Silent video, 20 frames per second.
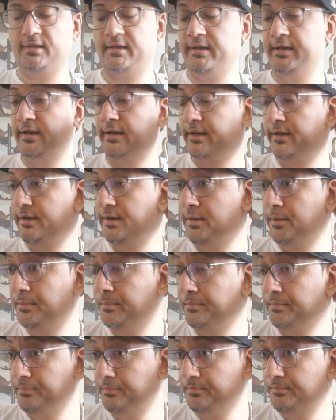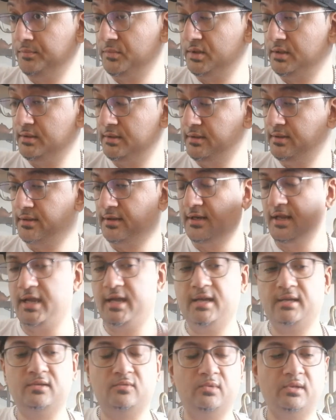I had
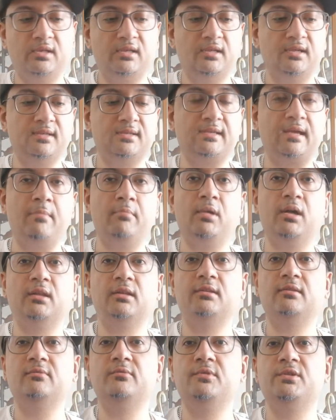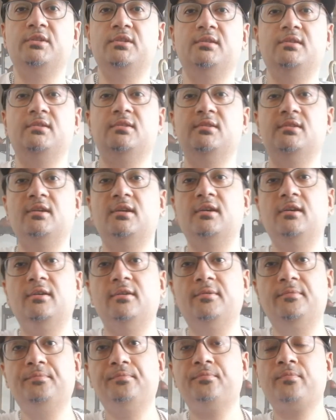eggs with sambal, which is
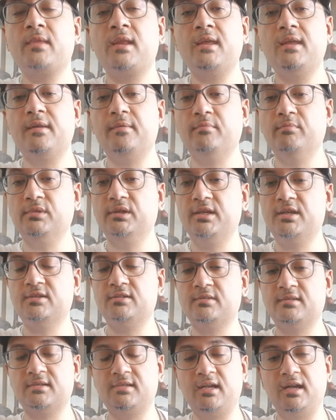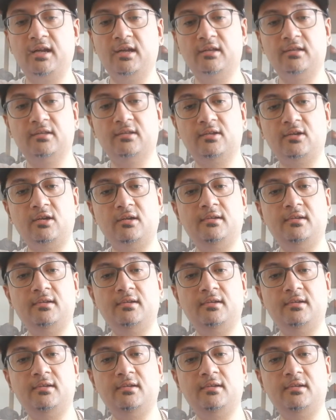Malaysian style